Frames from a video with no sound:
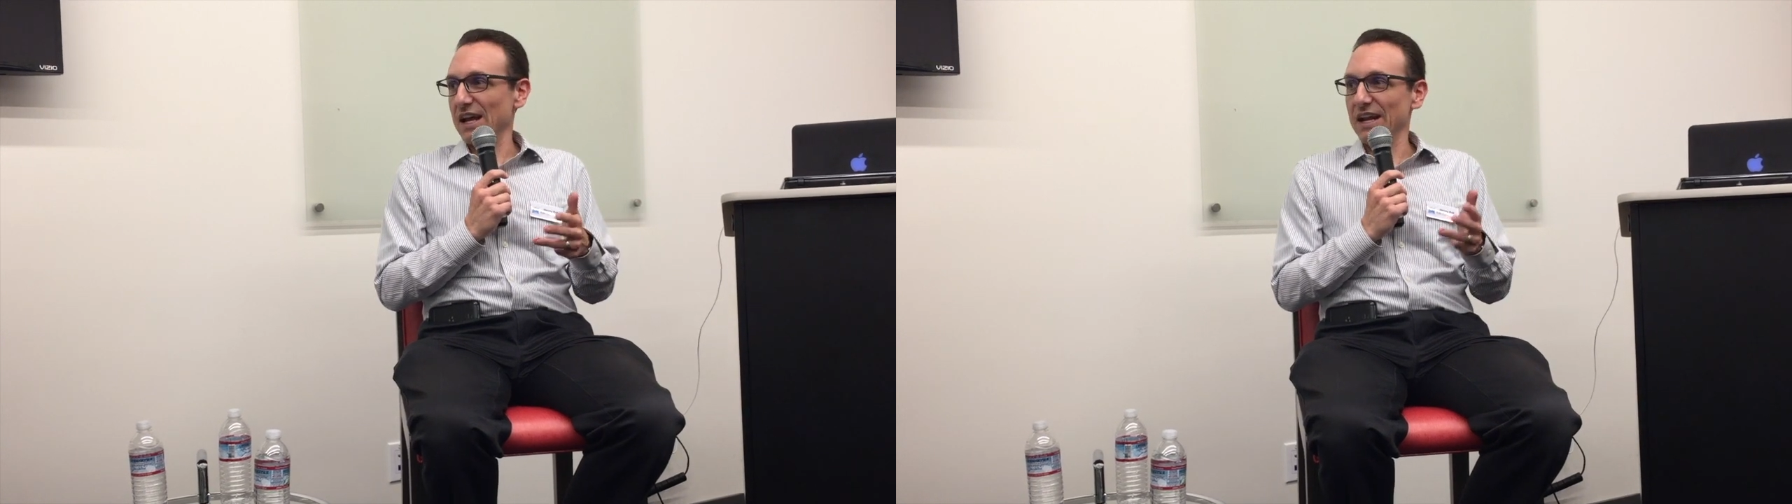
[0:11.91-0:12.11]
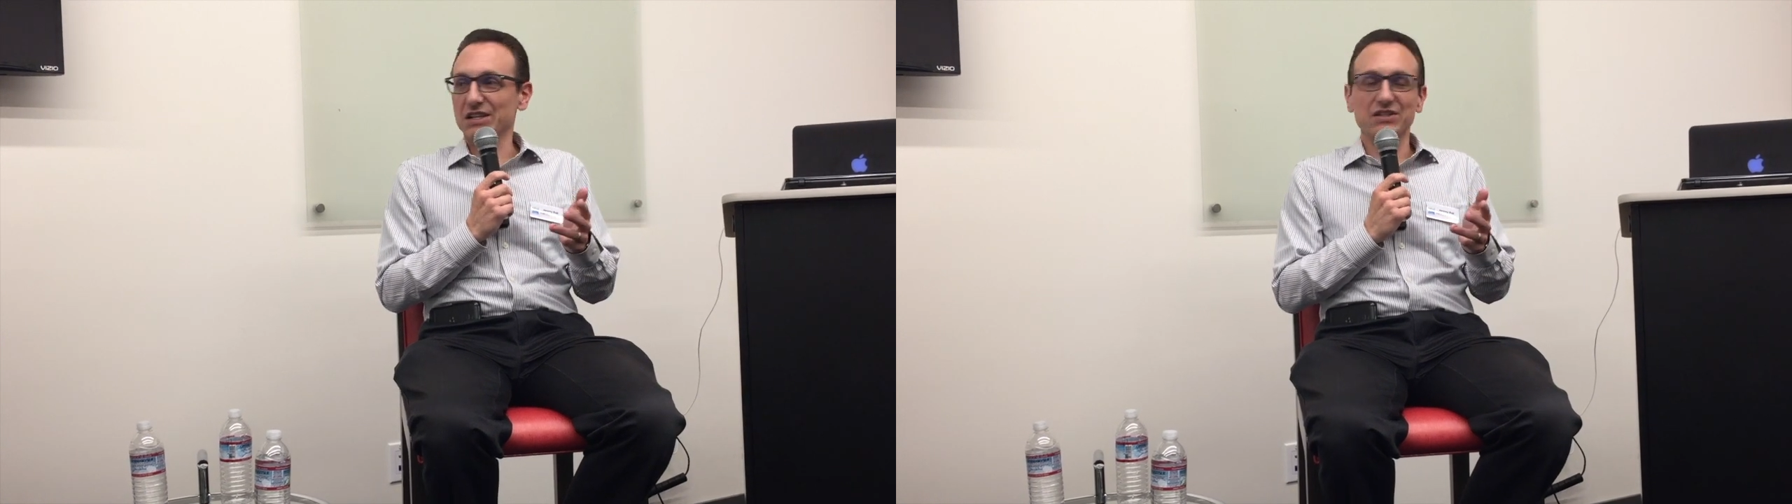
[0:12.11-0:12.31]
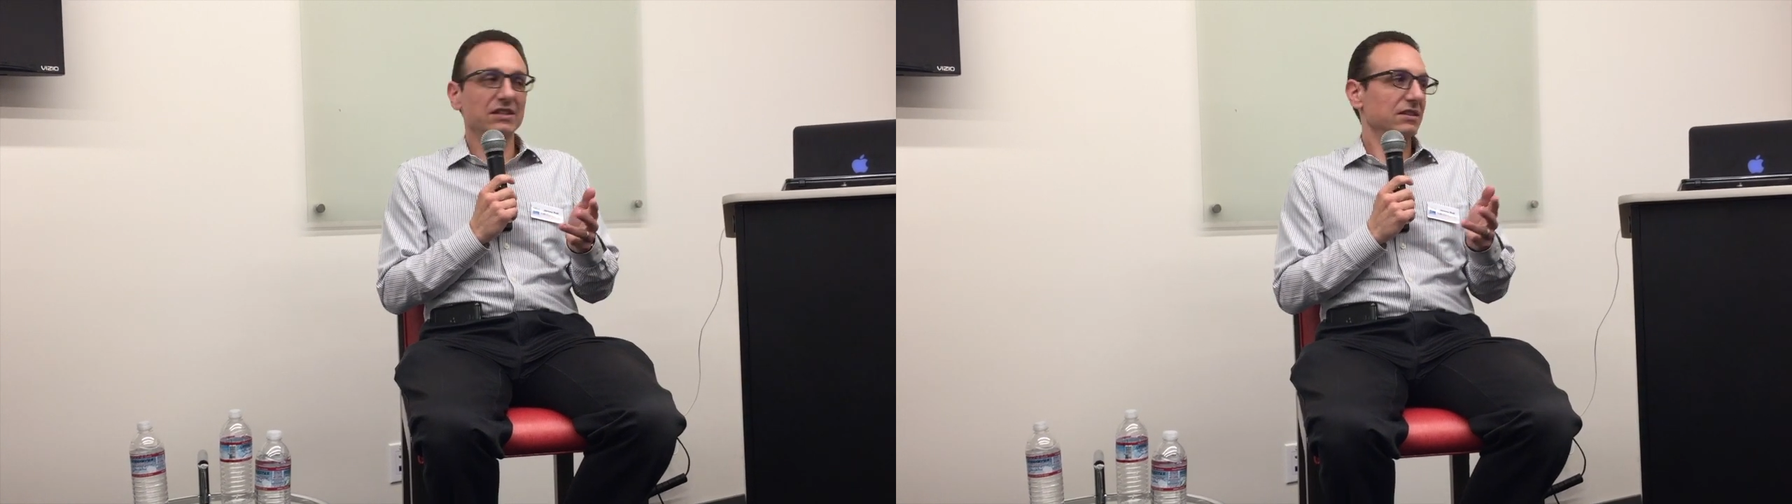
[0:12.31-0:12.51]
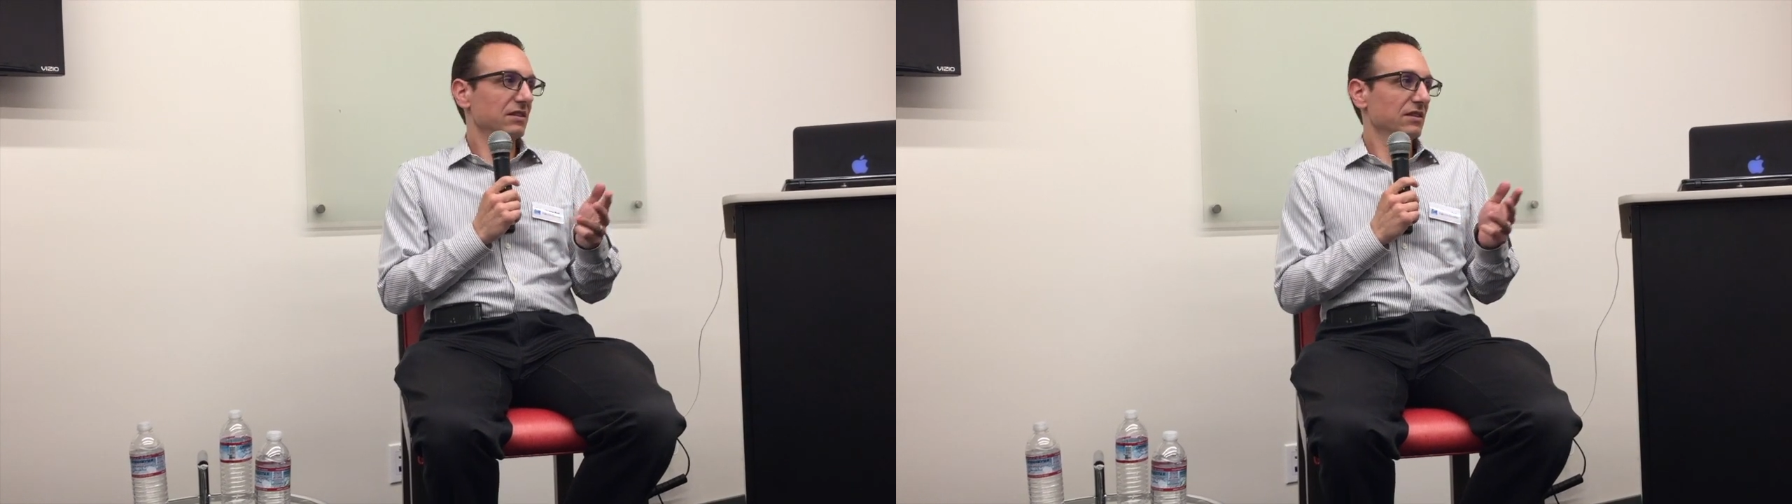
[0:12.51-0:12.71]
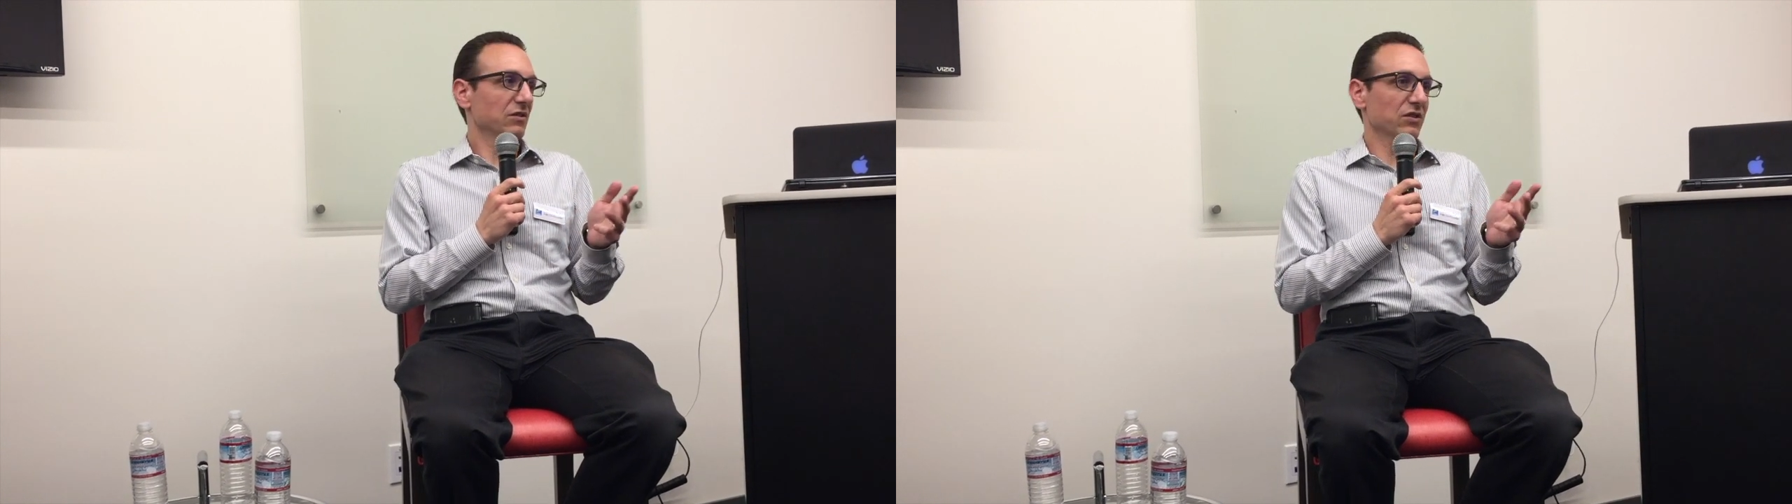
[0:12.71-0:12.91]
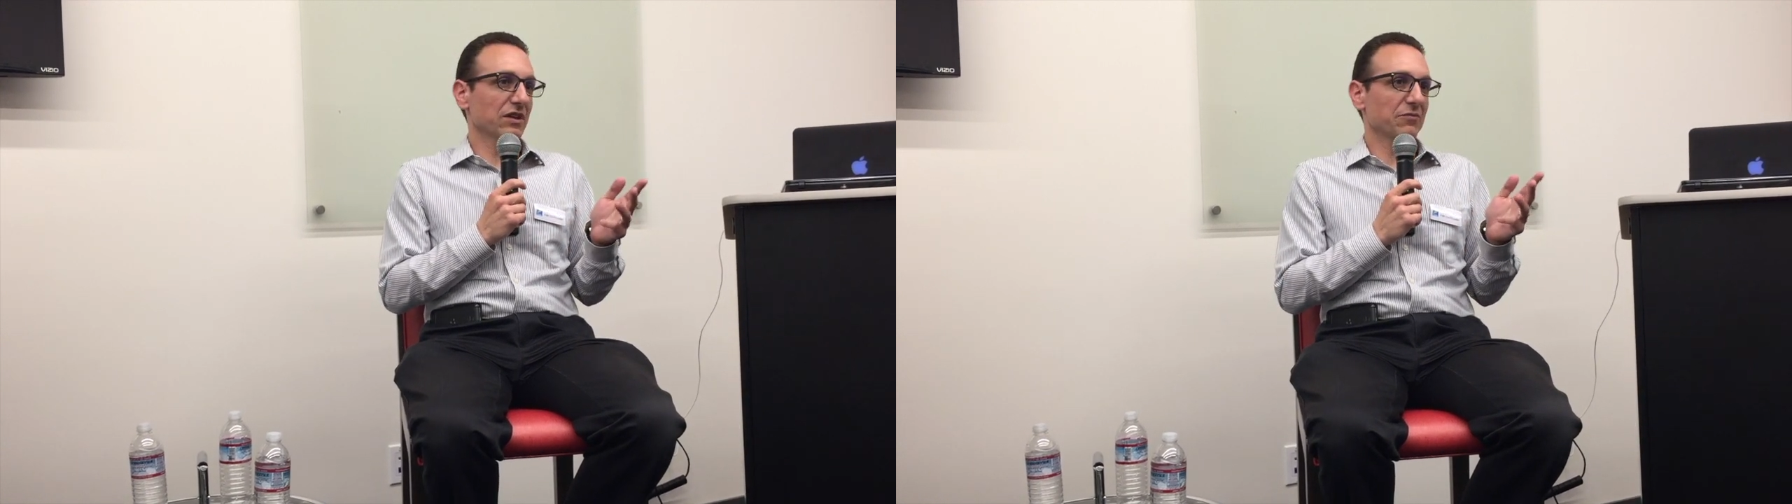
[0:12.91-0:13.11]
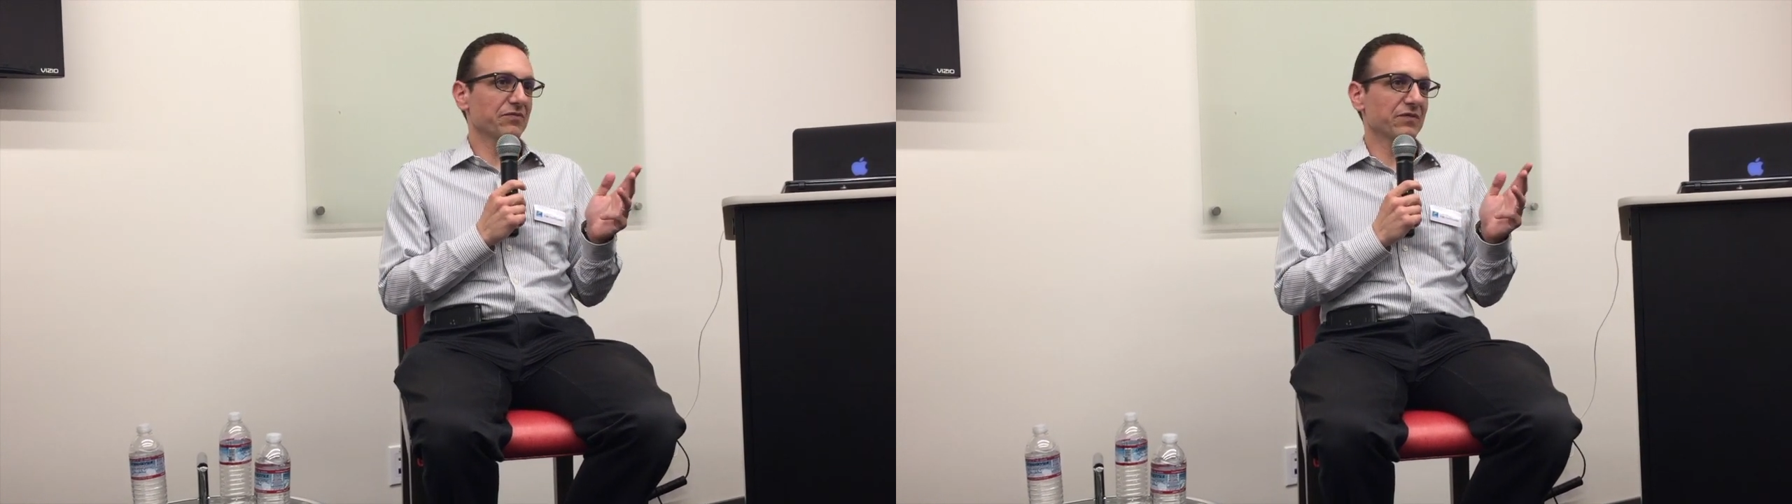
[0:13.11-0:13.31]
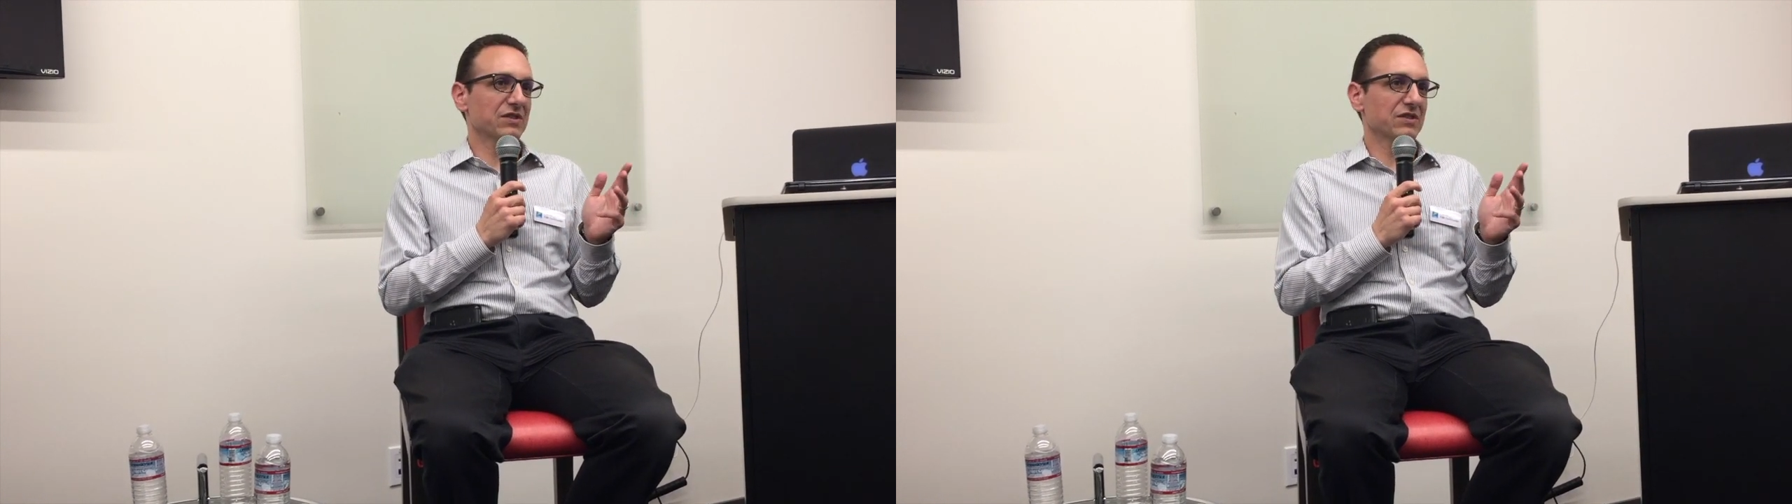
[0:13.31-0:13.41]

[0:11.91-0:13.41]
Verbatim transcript: And actually, the,